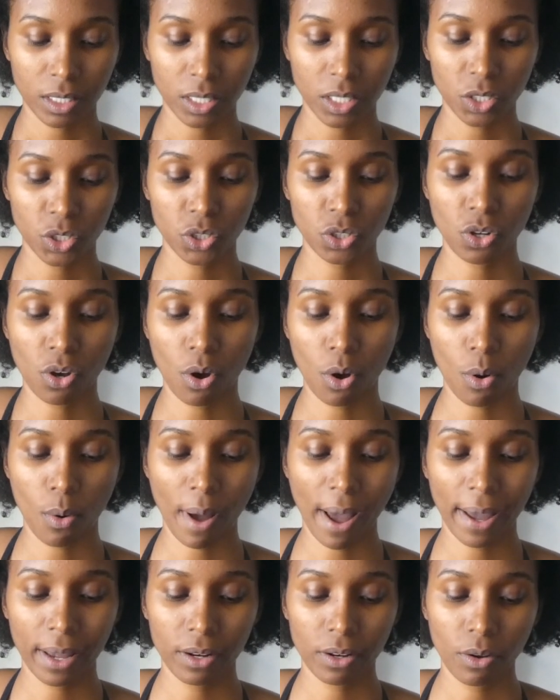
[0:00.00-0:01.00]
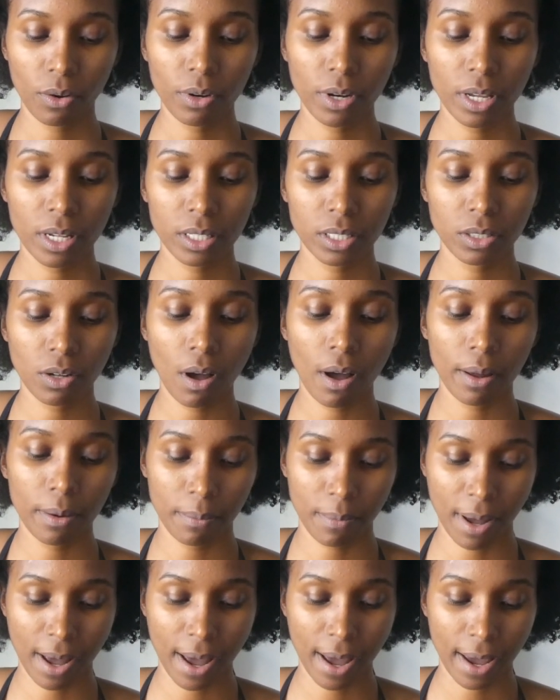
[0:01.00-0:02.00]
so I noticed
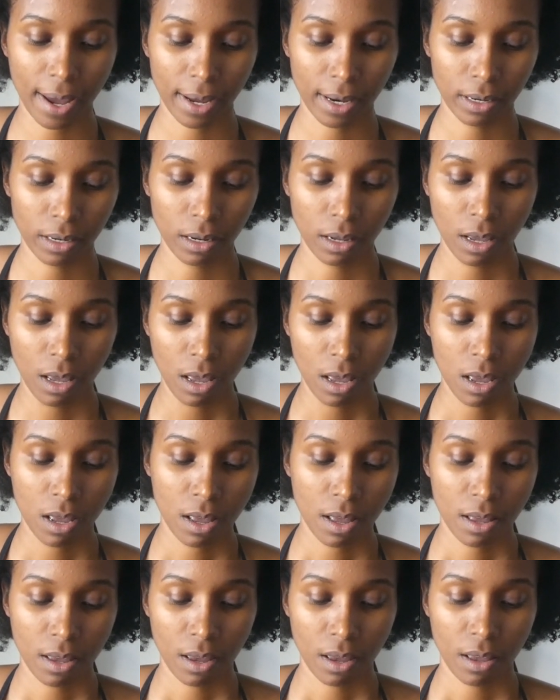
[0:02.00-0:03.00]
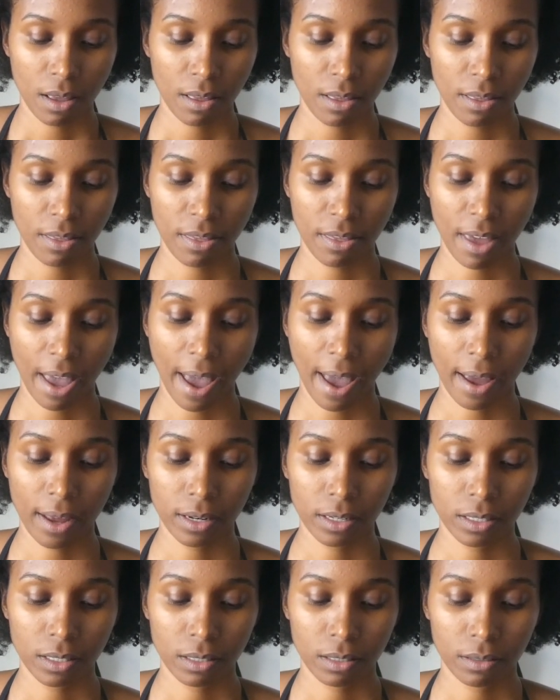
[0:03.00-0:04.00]
on mine
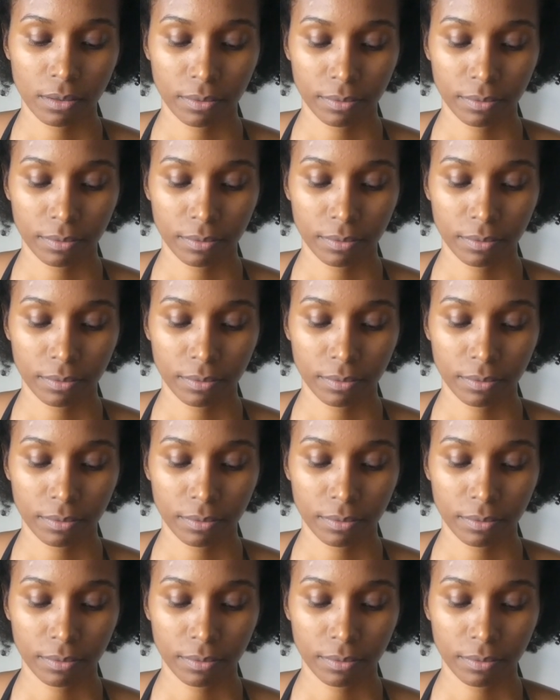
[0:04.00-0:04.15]
that